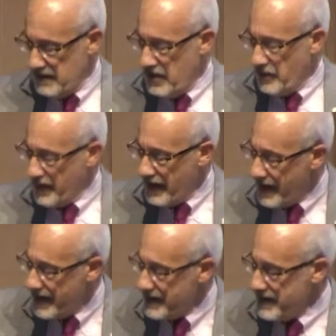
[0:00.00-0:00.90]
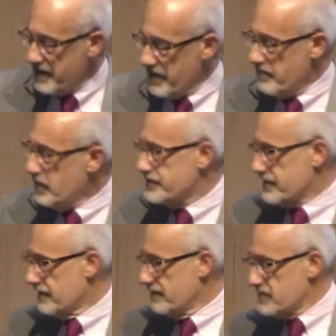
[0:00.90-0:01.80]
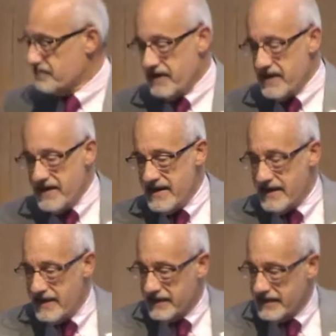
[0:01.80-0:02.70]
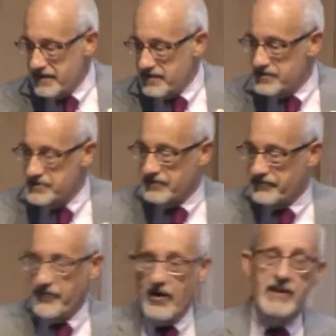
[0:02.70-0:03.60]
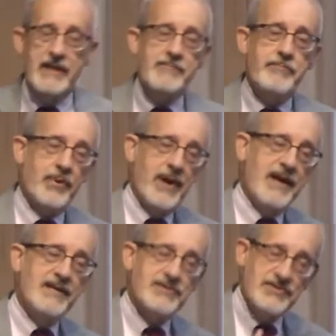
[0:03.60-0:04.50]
When I hear Muslims being accused of falling prey to